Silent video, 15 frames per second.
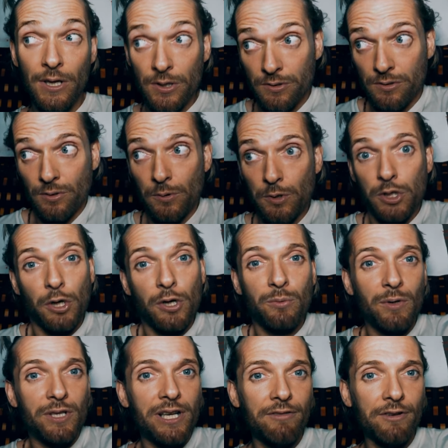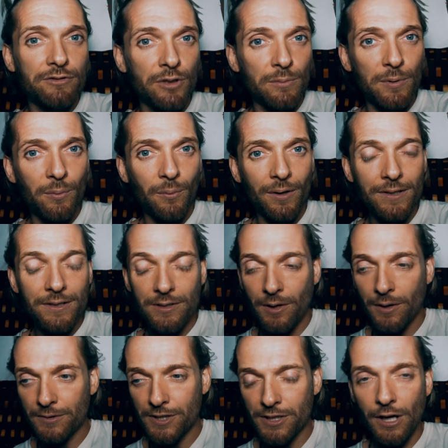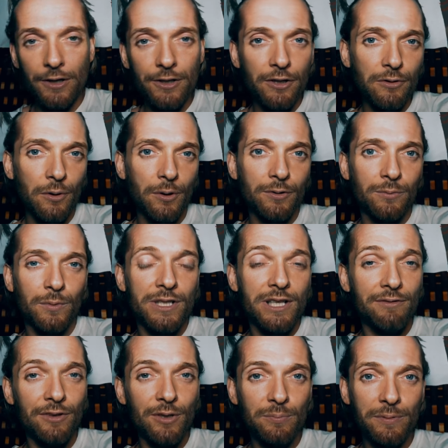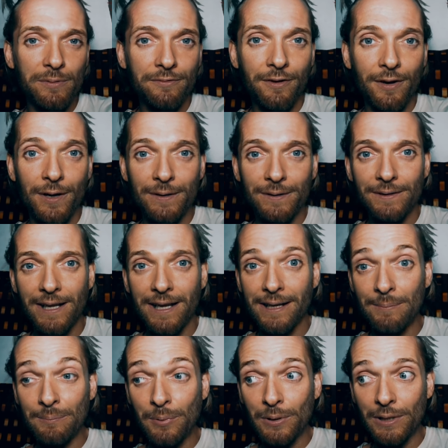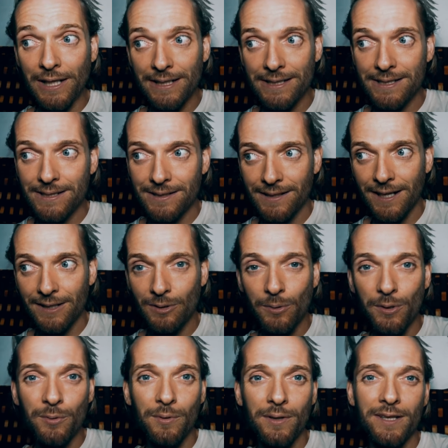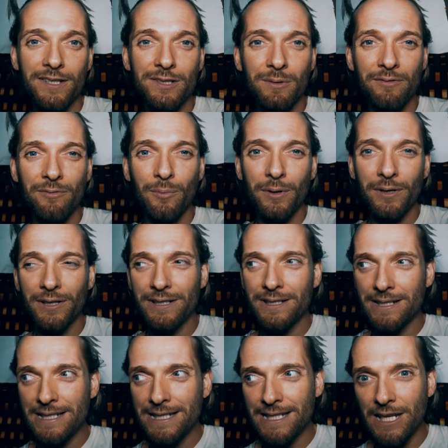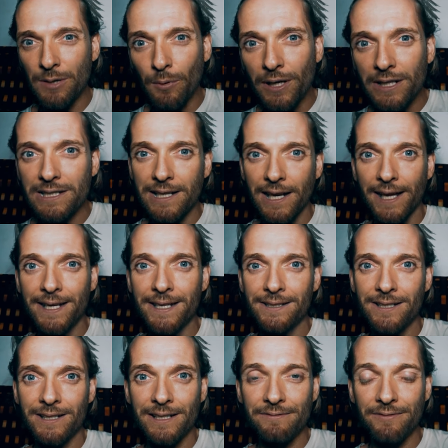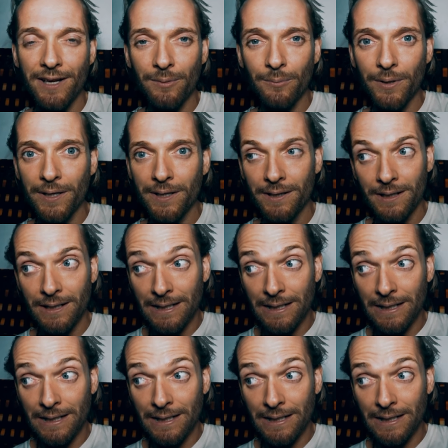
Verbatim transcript: So join whichever group you want or start your own, whichever you prefer. Um, but let's get going with it so everyone can see what it's like to live that way.